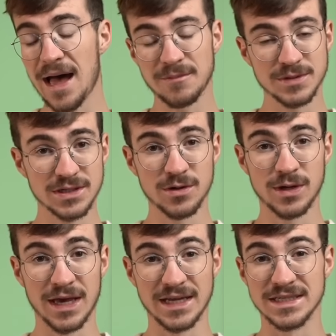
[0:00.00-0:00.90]

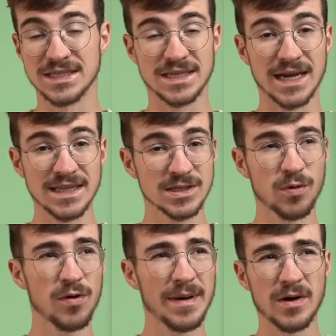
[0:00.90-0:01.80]
absolutely insane. That's
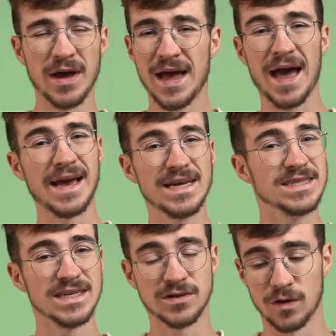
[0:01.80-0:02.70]
probably about
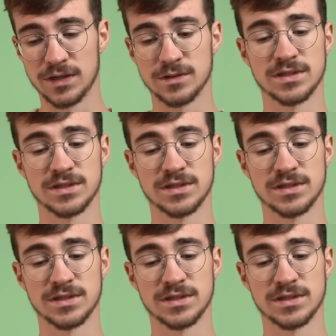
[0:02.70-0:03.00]
$80 or